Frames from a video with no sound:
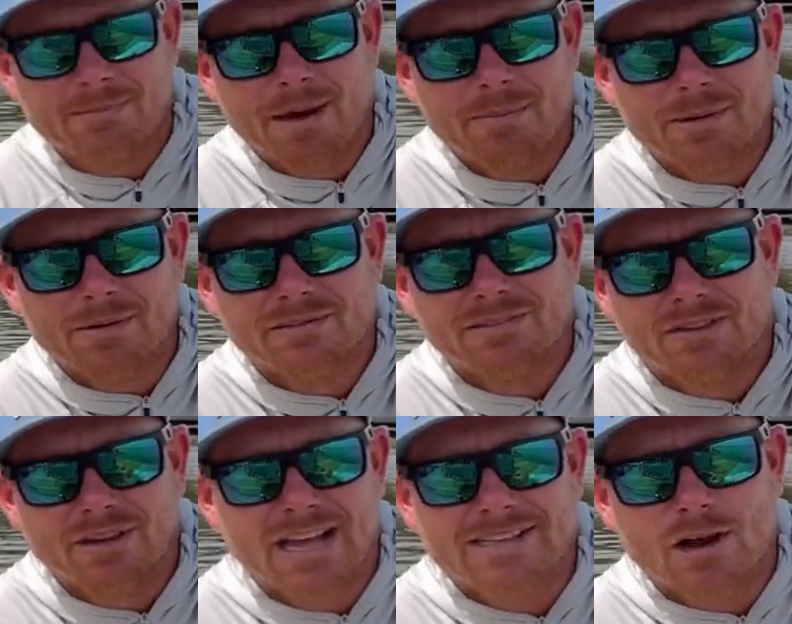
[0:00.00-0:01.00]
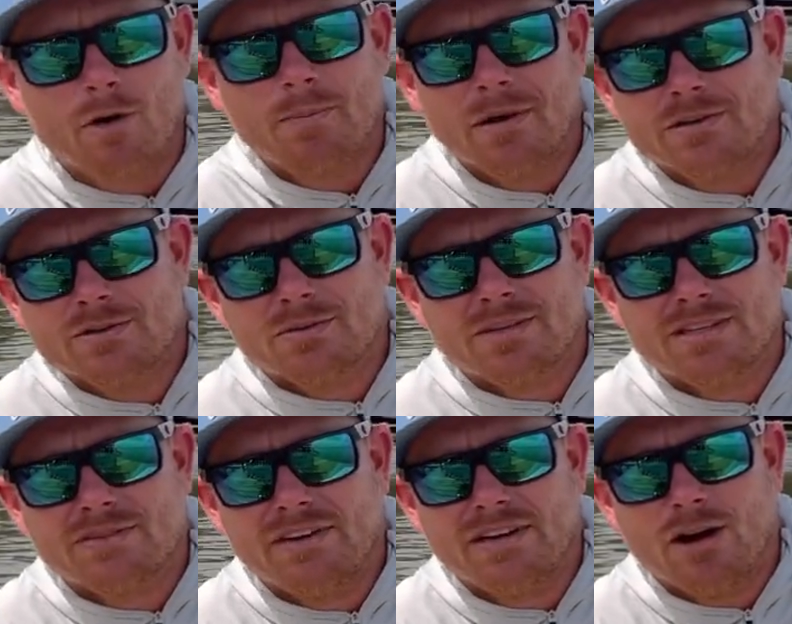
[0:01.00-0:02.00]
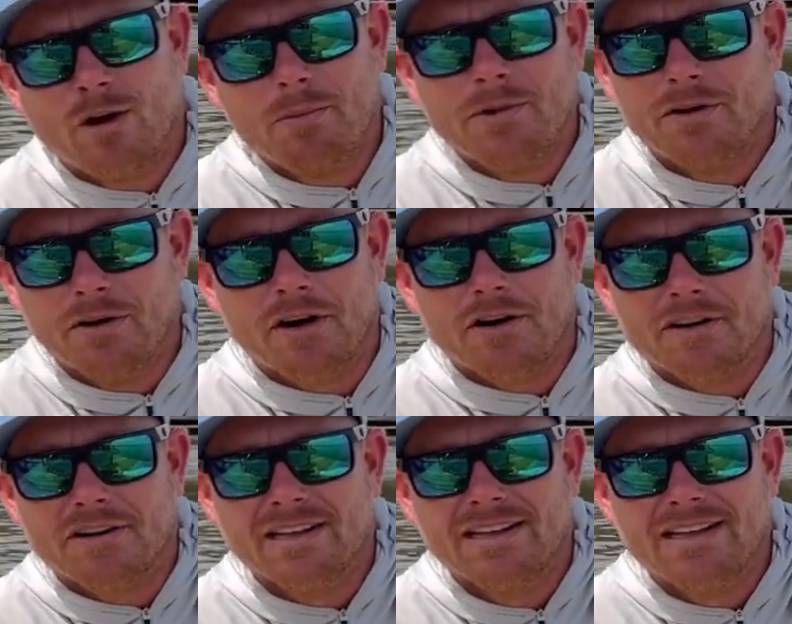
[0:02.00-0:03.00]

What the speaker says: my boat. So guys, I hope y'all enjoyed this video. I hope you learned